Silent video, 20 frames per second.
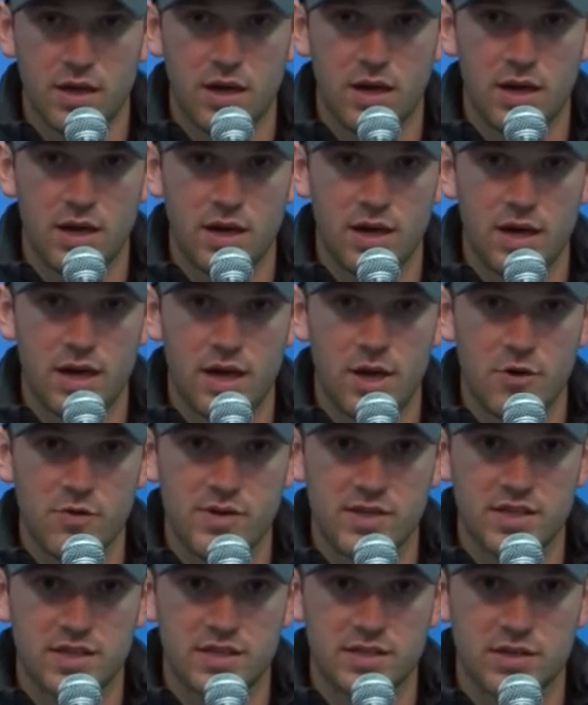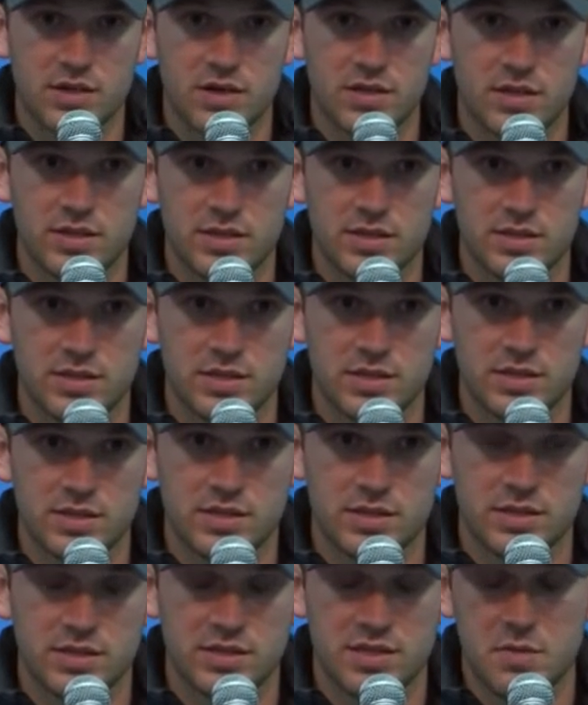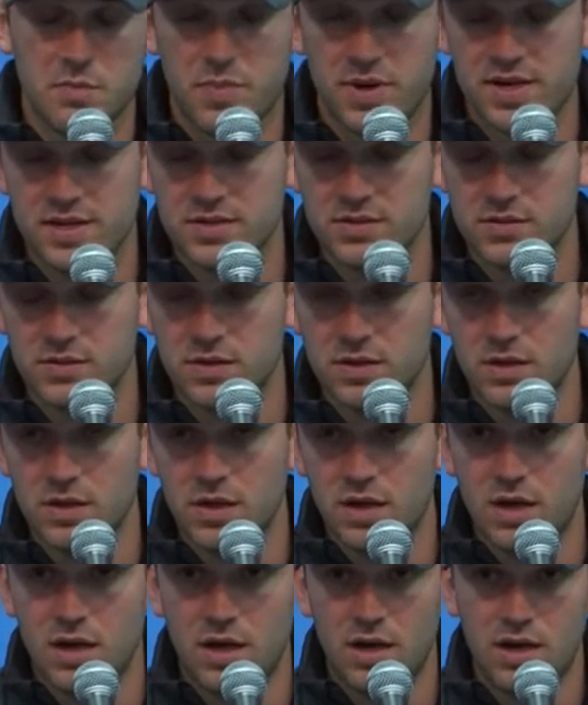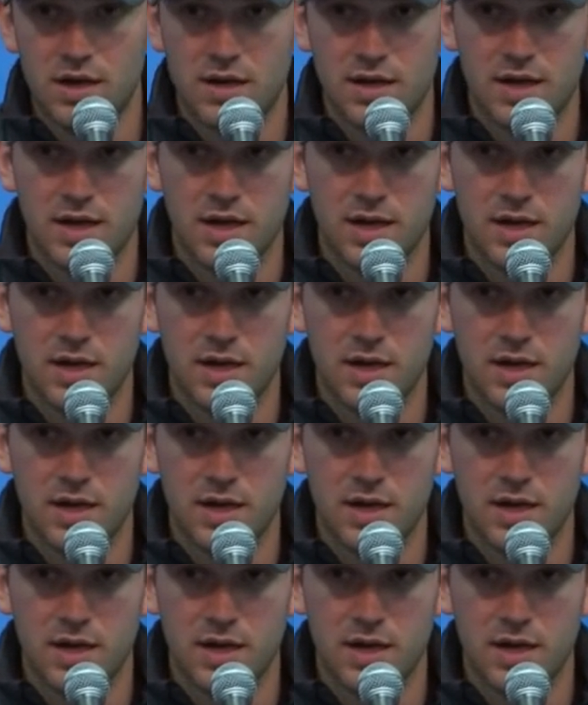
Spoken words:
and really Scott is the person, and